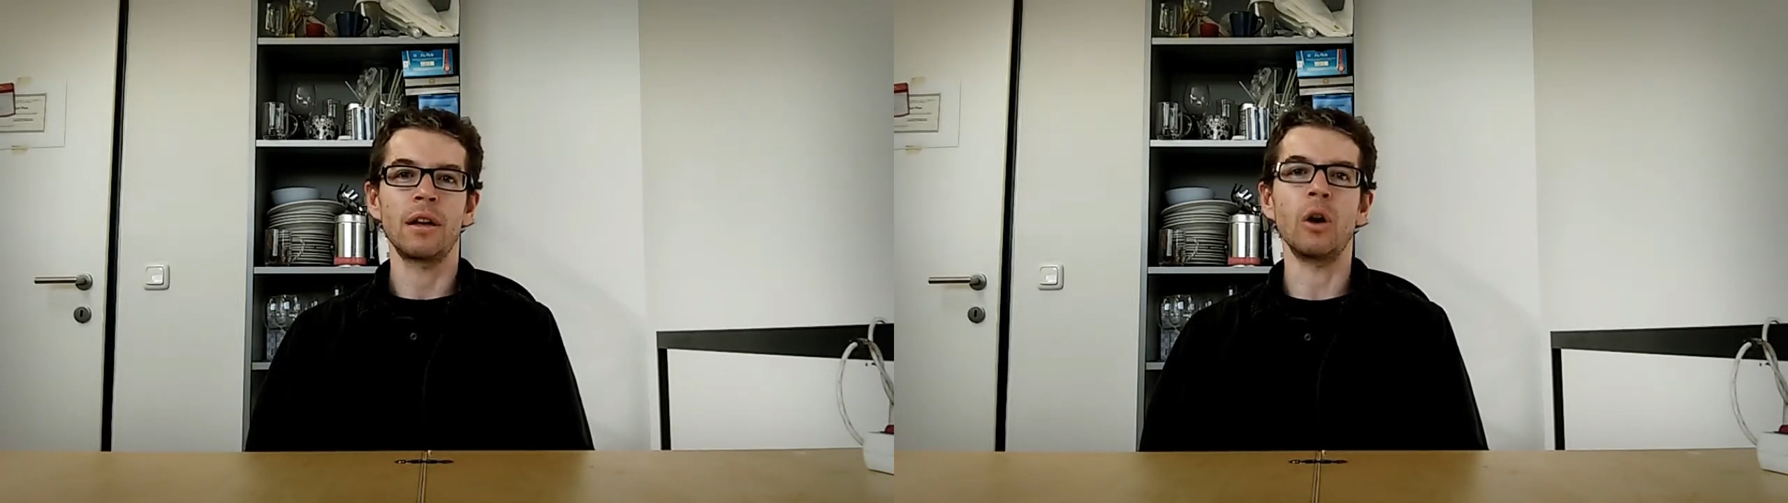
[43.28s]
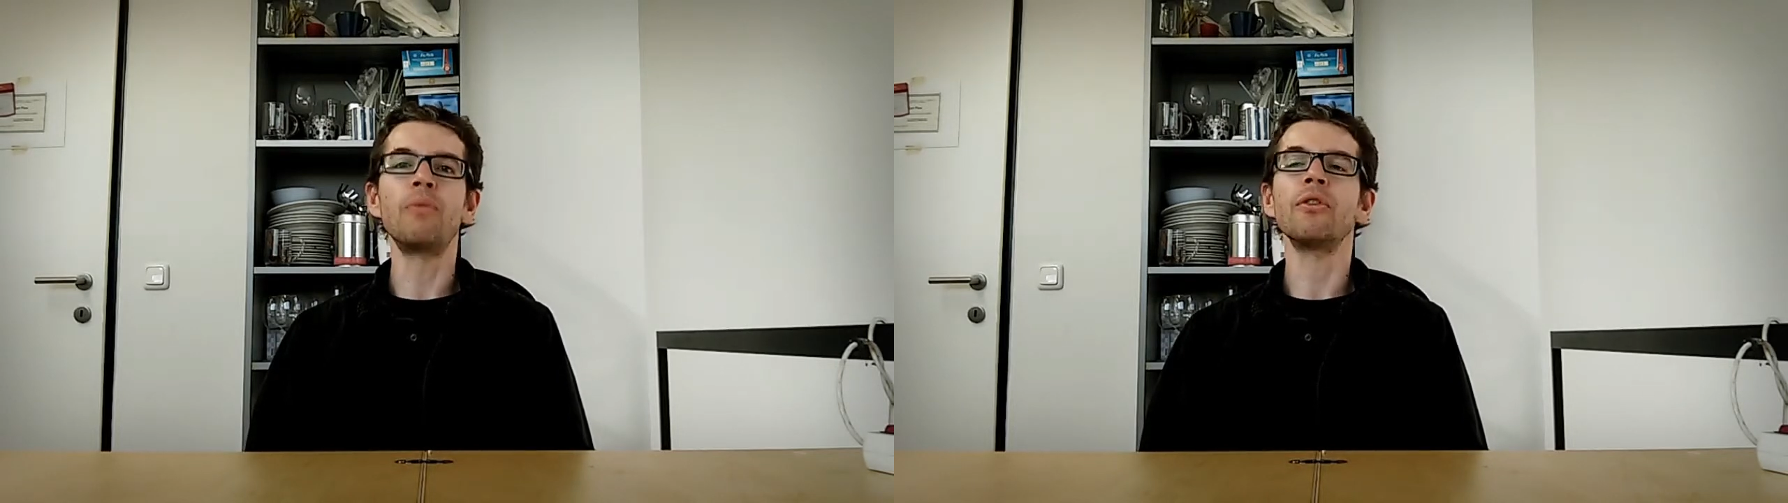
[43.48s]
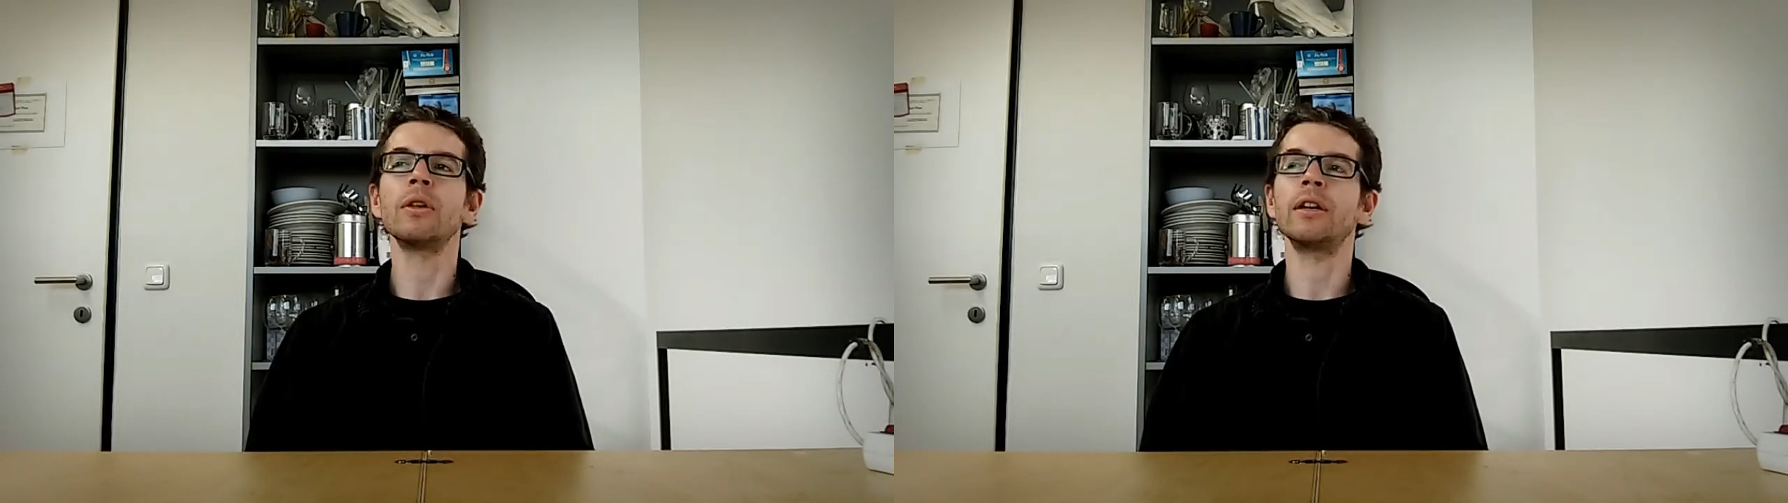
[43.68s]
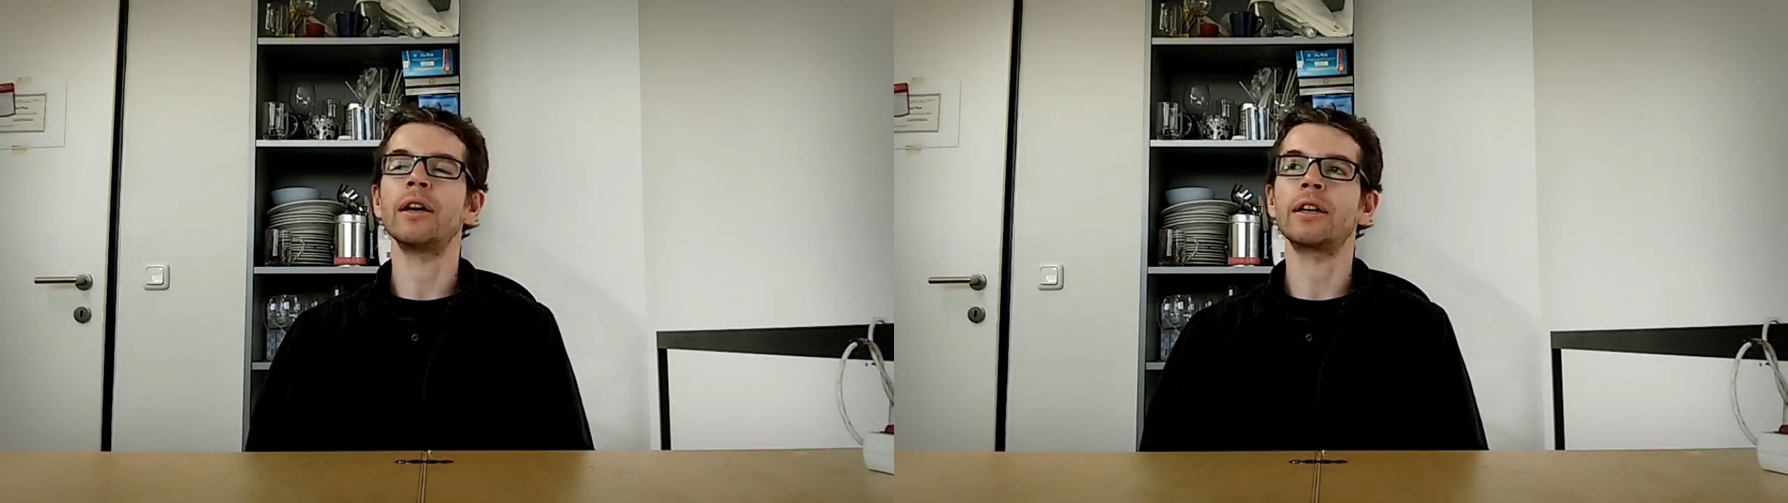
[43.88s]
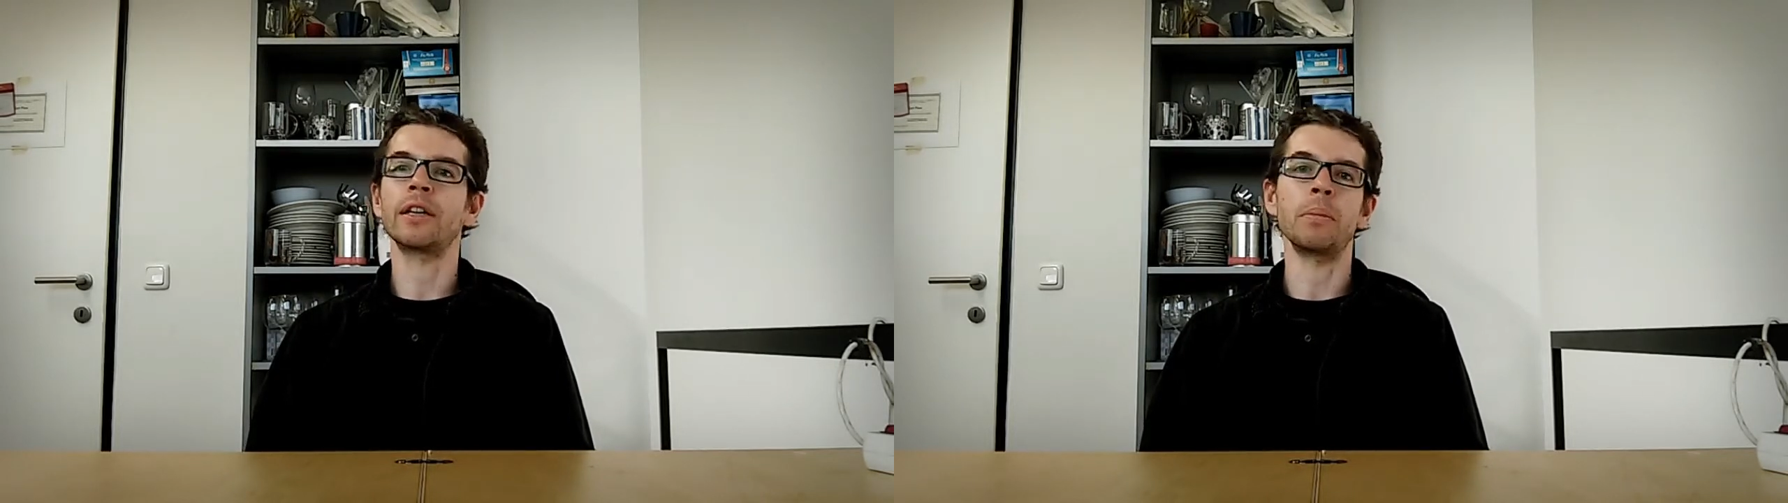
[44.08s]

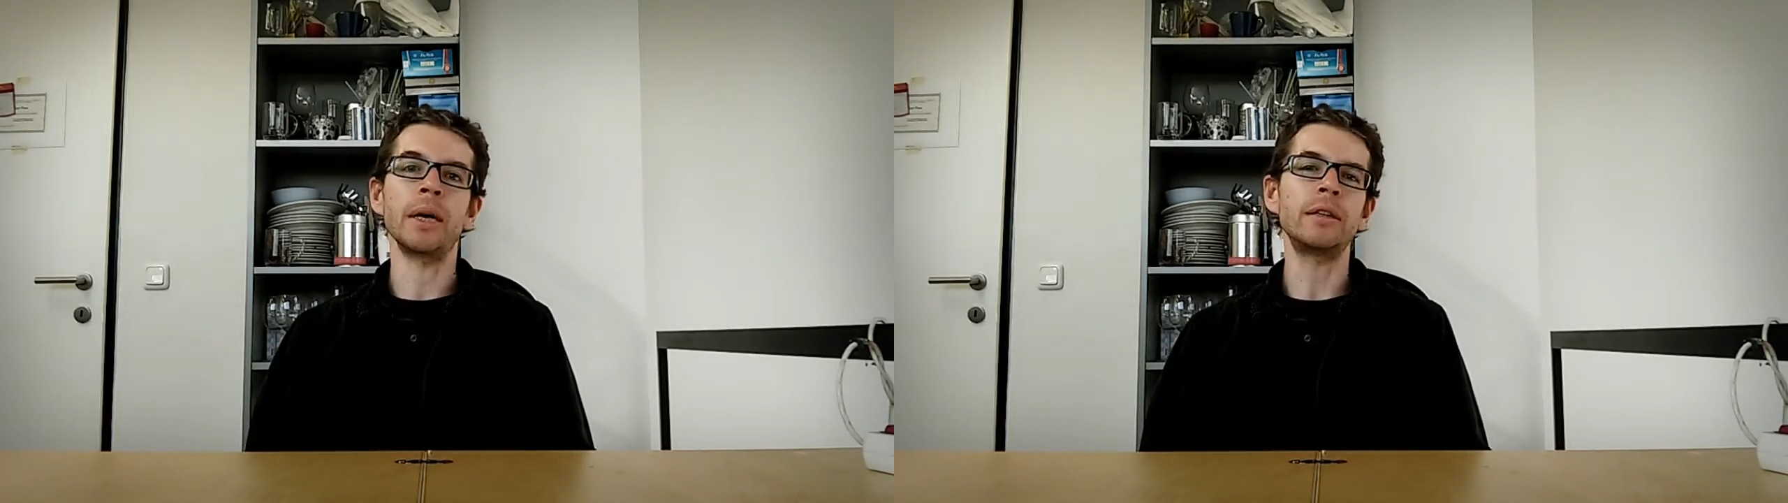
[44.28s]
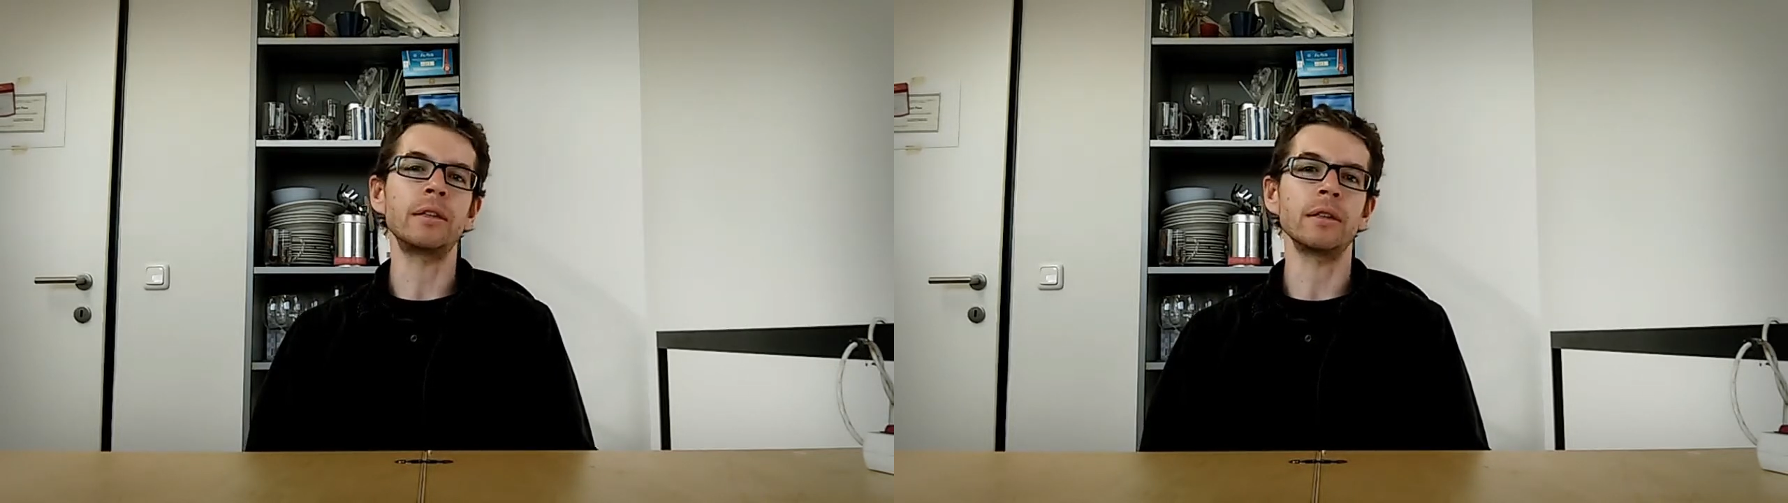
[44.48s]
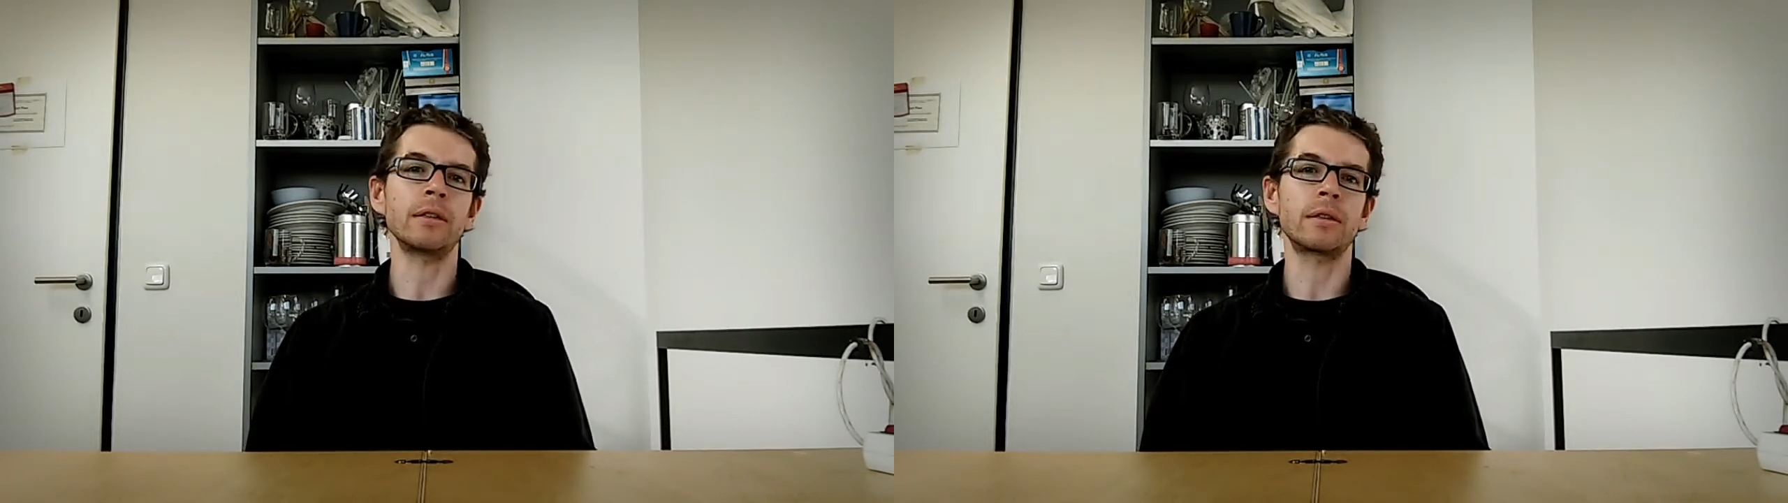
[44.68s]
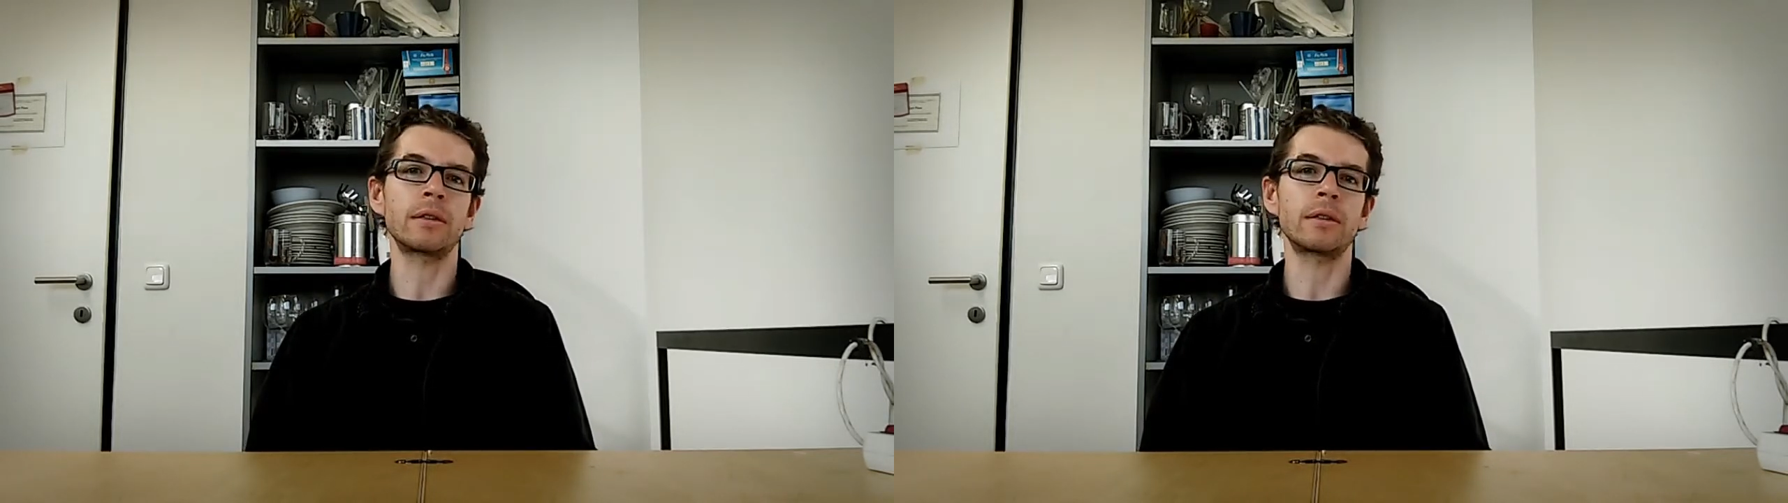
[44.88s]
hopefully I can make it